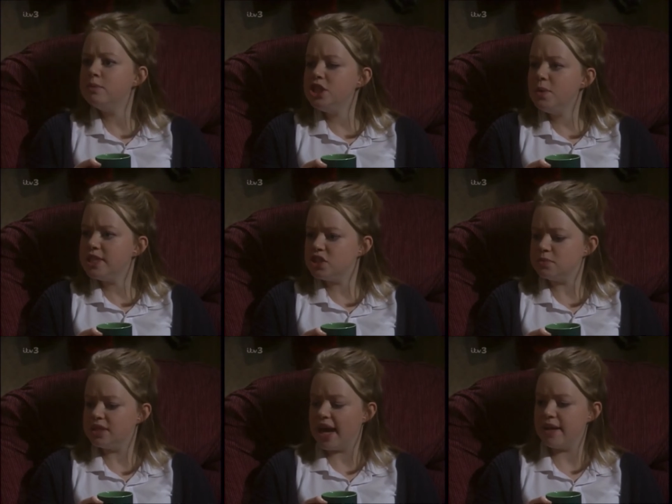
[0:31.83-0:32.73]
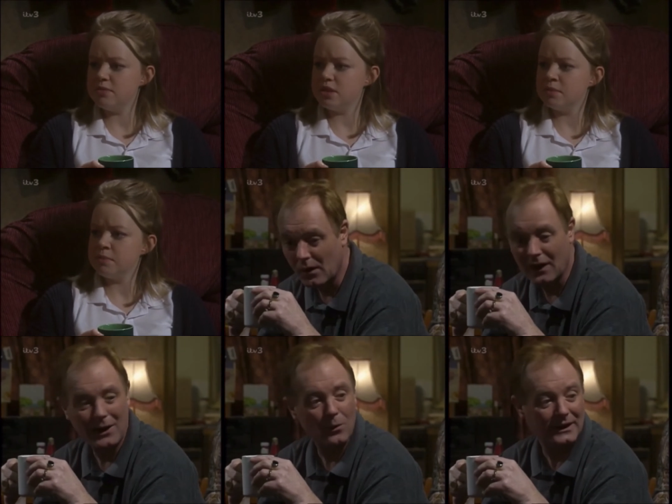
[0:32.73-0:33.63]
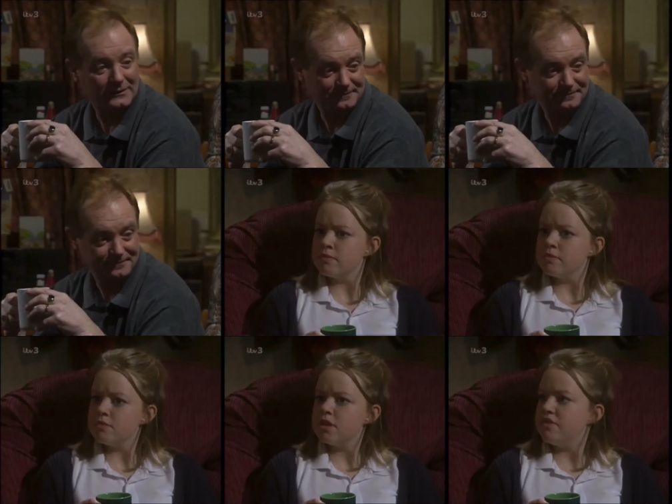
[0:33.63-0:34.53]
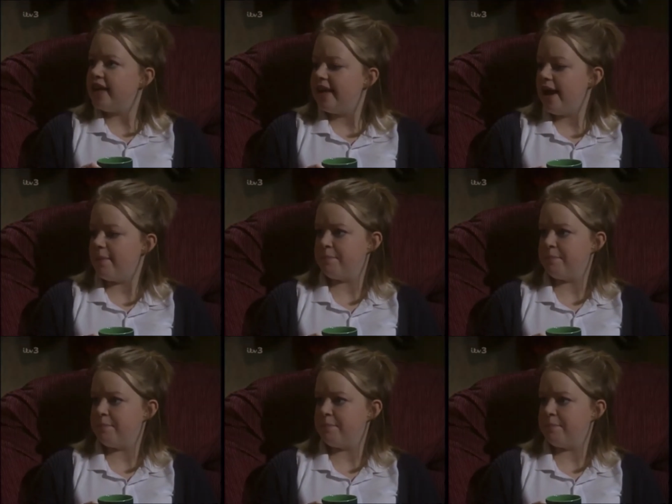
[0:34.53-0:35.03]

we do win sometimes. Oh, I like when? Vietnam.